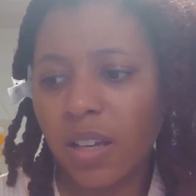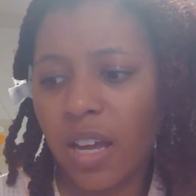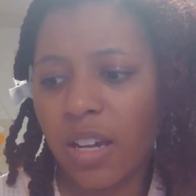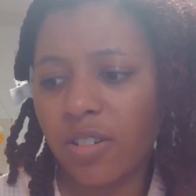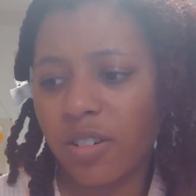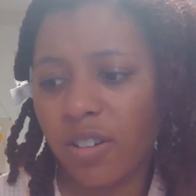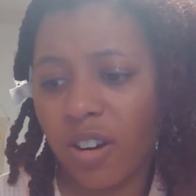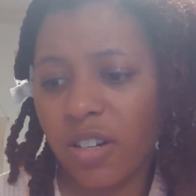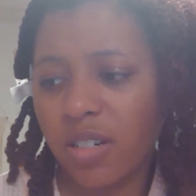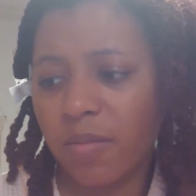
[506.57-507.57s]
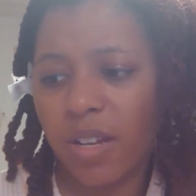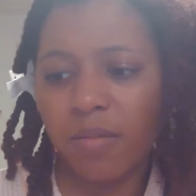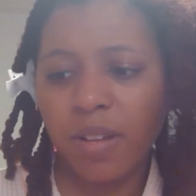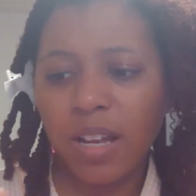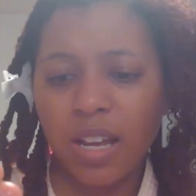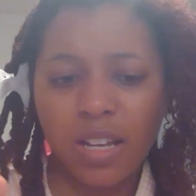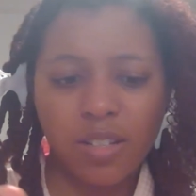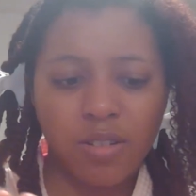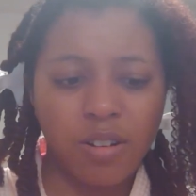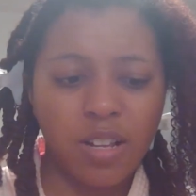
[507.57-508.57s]
extra dark Jamaican black
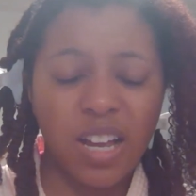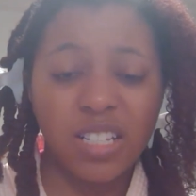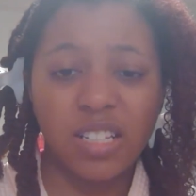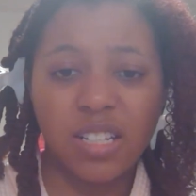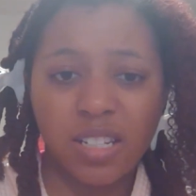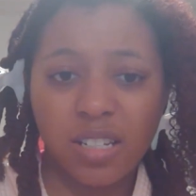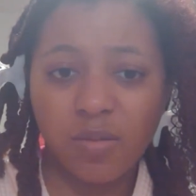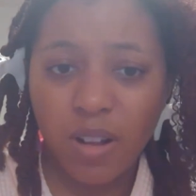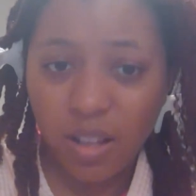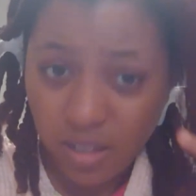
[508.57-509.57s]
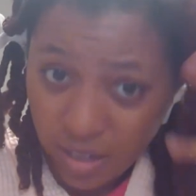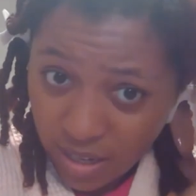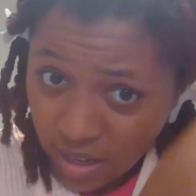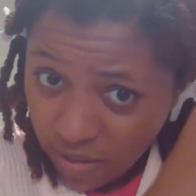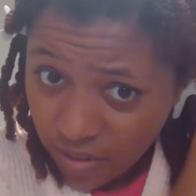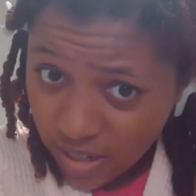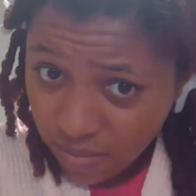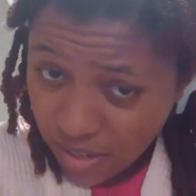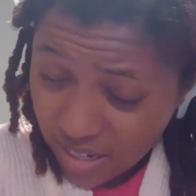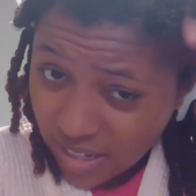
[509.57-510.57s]
castor oil has a scent as well, which I
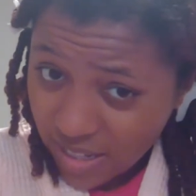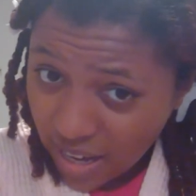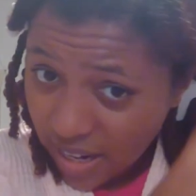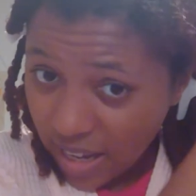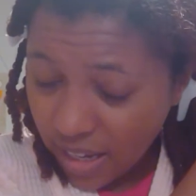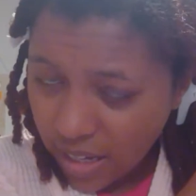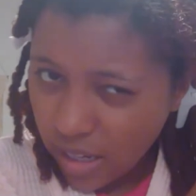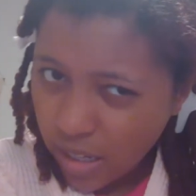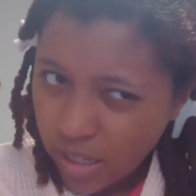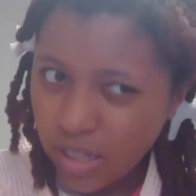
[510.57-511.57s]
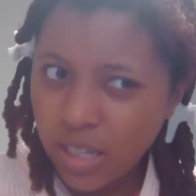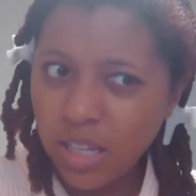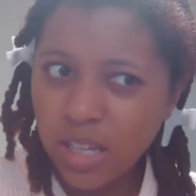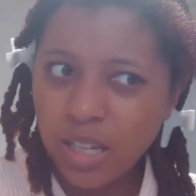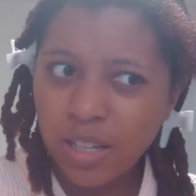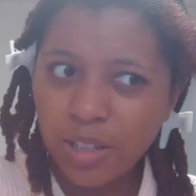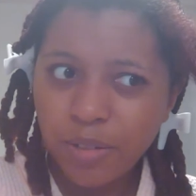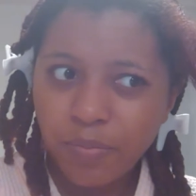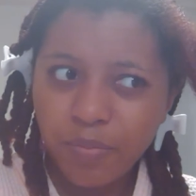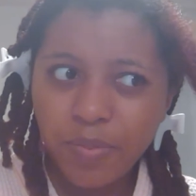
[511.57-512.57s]
mean, it's not like
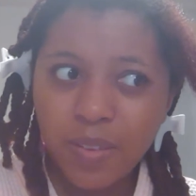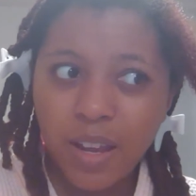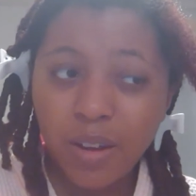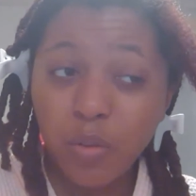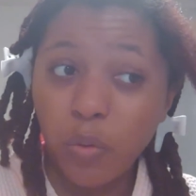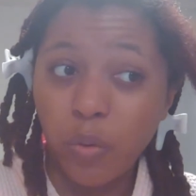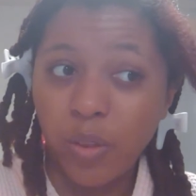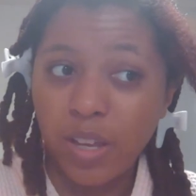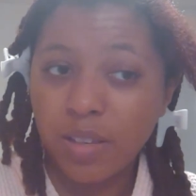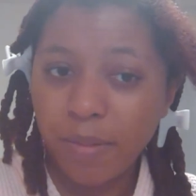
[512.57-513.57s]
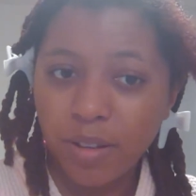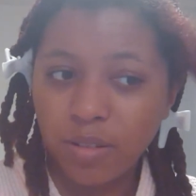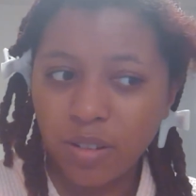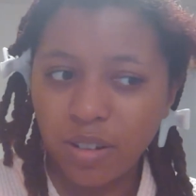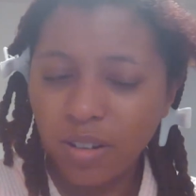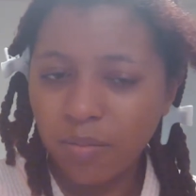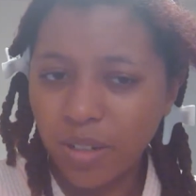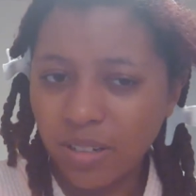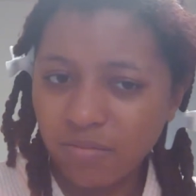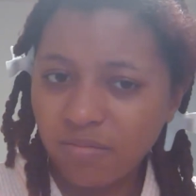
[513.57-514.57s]
ooh, that smells good,
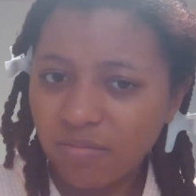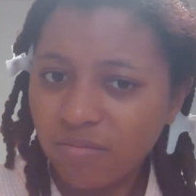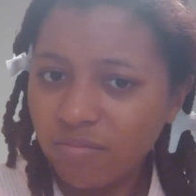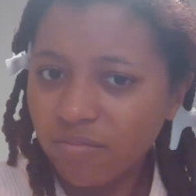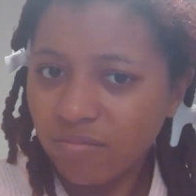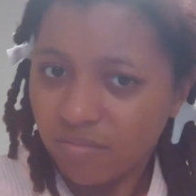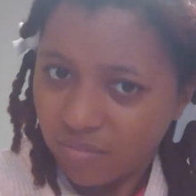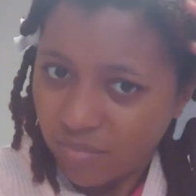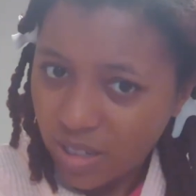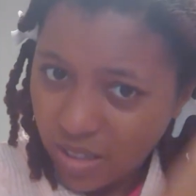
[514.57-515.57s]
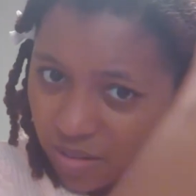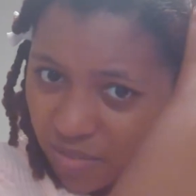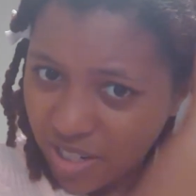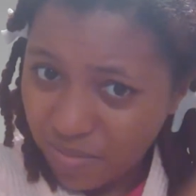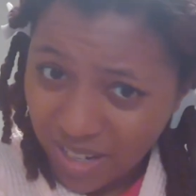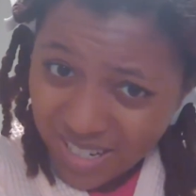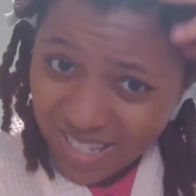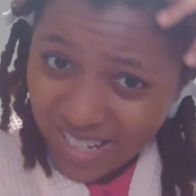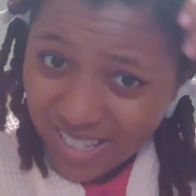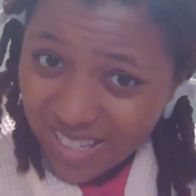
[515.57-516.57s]
but it's a much better
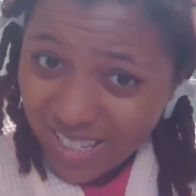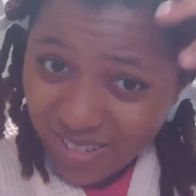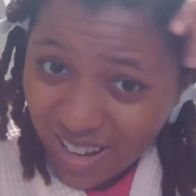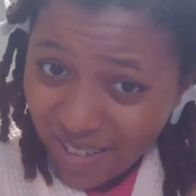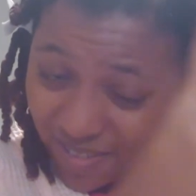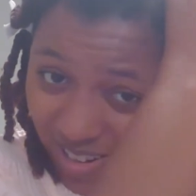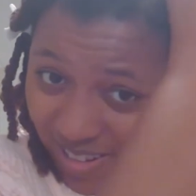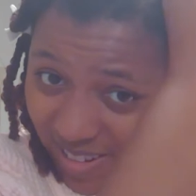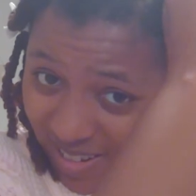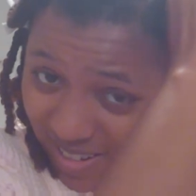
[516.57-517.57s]
scent than this one, I feel.